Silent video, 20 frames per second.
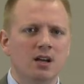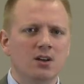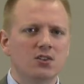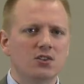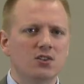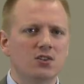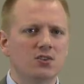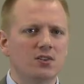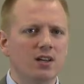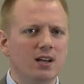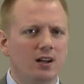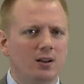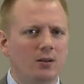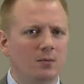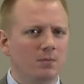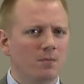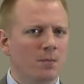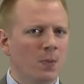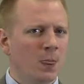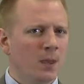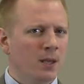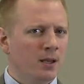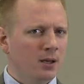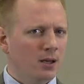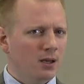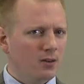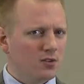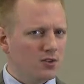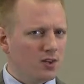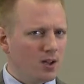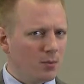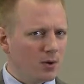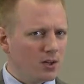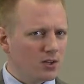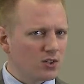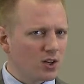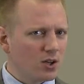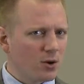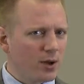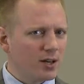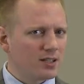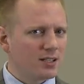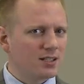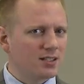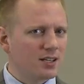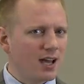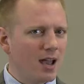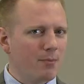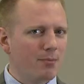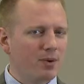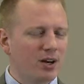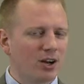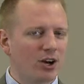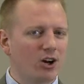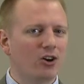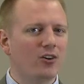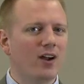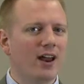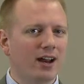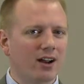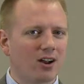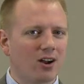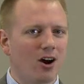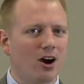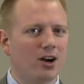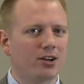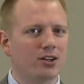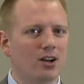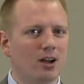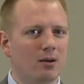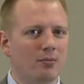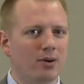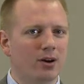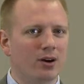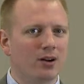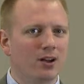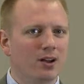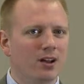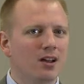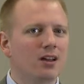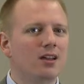Still, if someone is going to type in a credit card number,